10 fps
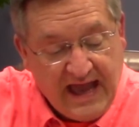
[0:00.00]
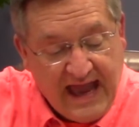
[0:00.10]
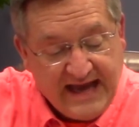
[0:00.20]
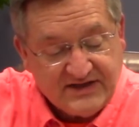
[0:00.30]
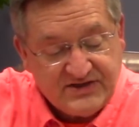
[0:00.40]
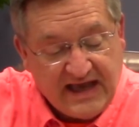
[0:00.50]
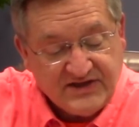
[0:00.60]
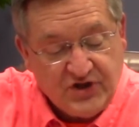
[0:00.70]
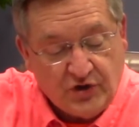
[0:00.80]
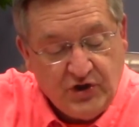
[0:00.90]
as,
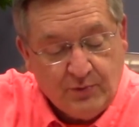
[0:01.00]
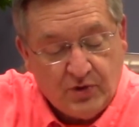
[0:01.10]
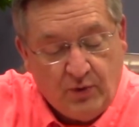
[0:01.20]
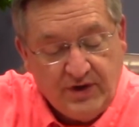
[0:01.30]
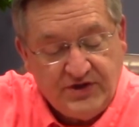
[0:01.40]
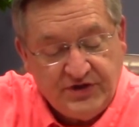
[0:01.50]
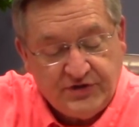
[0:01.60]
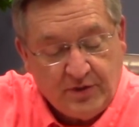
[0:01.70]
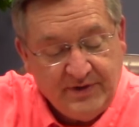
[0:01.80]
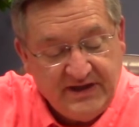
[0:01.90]
as though you were going to
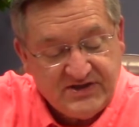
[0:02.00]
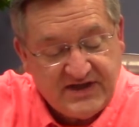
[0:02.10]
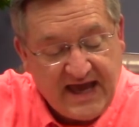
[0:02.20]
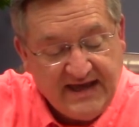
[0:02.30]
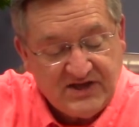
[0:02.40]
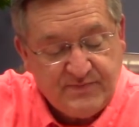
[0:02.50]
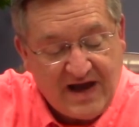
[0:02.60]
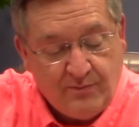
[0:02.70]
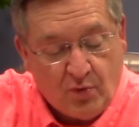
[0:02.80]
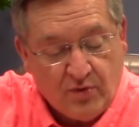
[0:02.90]
determine his case by
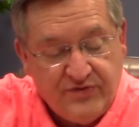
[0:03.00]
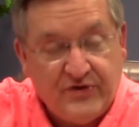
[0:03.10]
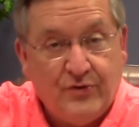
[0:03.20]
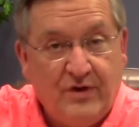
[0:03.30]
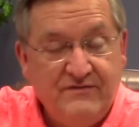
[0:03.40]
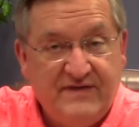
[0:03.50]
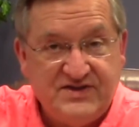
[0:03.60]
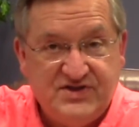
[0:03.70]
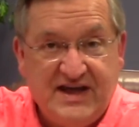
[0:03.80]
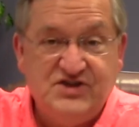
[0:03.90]
a more thorough
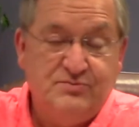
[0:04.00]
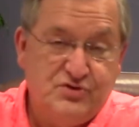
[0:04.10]
investigation.